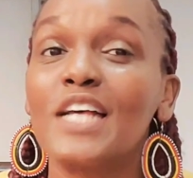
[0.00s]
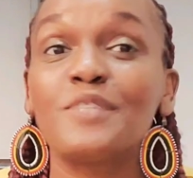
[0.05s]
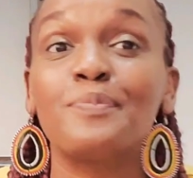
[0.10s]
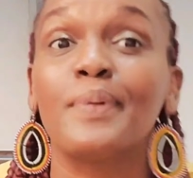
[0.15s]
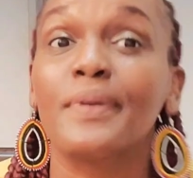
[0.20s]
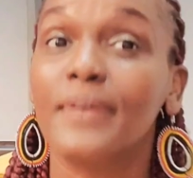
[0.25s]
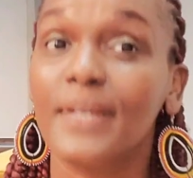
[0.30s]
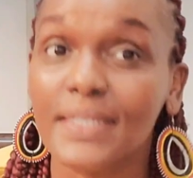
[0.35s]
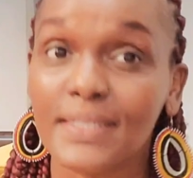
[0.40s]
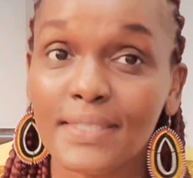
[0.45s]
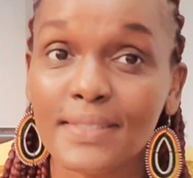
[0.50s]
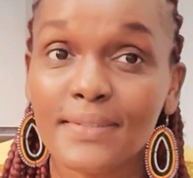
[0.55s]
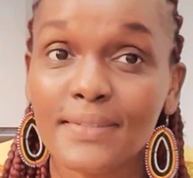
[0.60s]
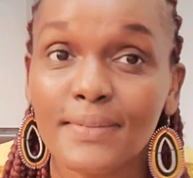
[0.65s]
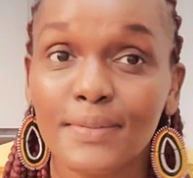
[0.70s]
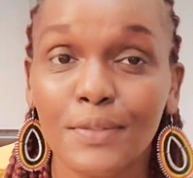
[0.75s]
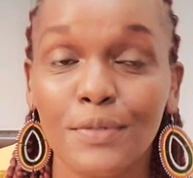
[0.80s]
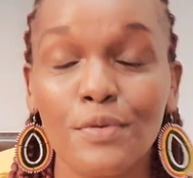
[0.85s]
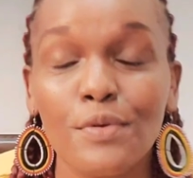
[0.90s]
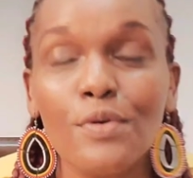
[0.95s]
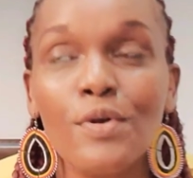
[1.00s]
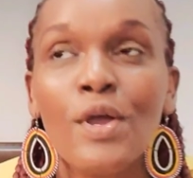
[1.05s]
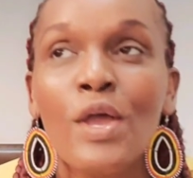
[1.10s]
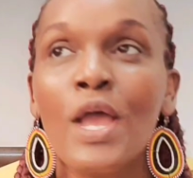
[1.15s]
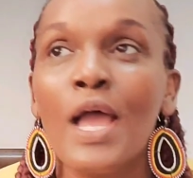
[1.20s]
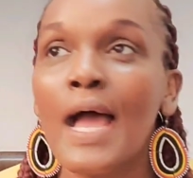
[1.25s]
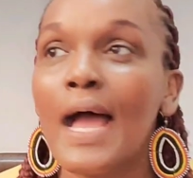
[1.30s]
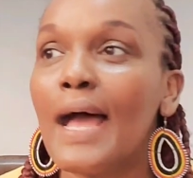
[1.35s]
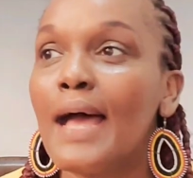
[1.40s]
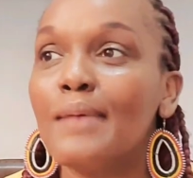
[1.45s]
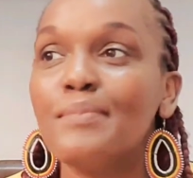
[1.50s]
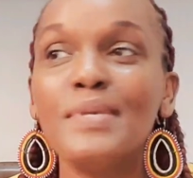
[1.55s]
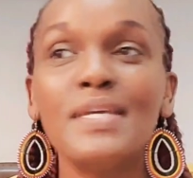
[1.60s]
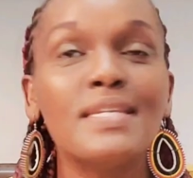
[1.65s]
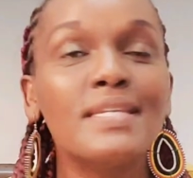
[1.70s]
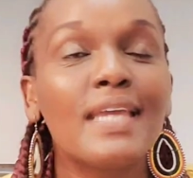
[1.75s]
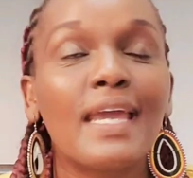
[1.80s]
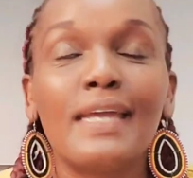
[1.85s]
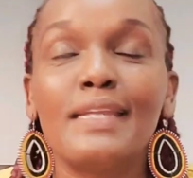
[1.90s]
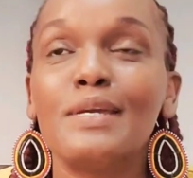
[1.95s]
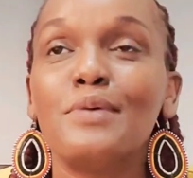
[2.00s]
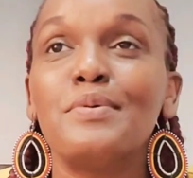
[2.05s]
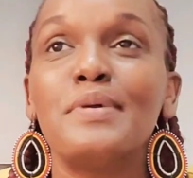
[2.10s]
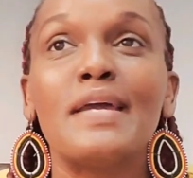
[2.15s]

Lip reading: aspirants, you know. I mean, Kenya,